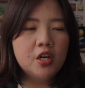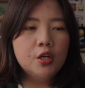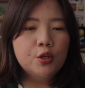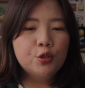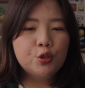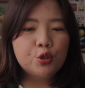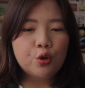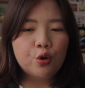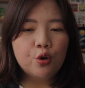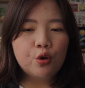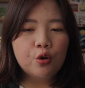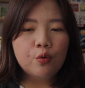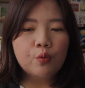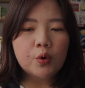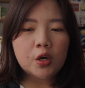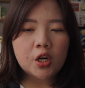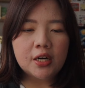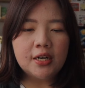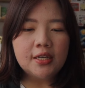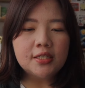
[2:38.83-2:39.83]
So
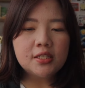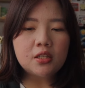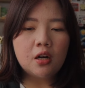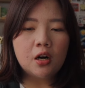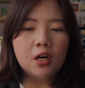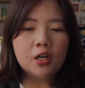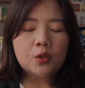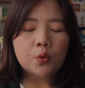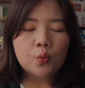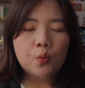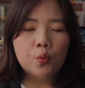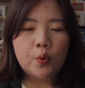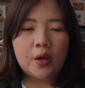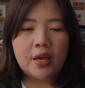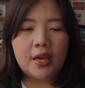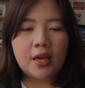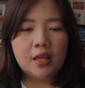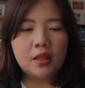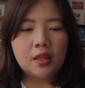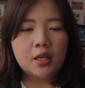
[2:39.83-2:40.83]
we're gonna start
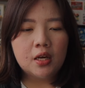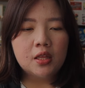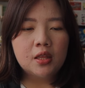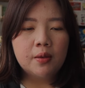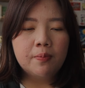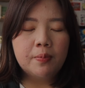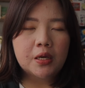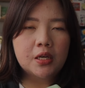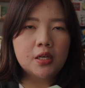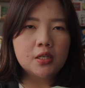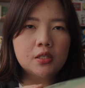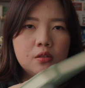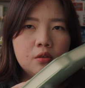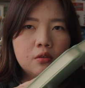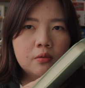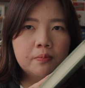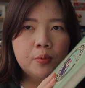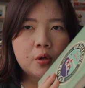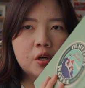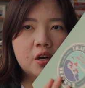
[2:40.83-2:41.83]
with the biggest
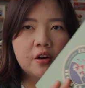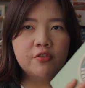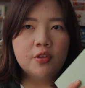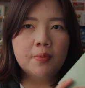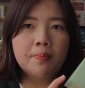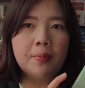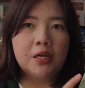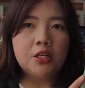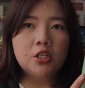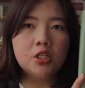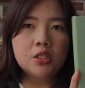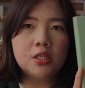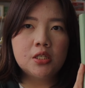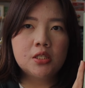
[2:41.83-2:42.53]
notebook of the bunch.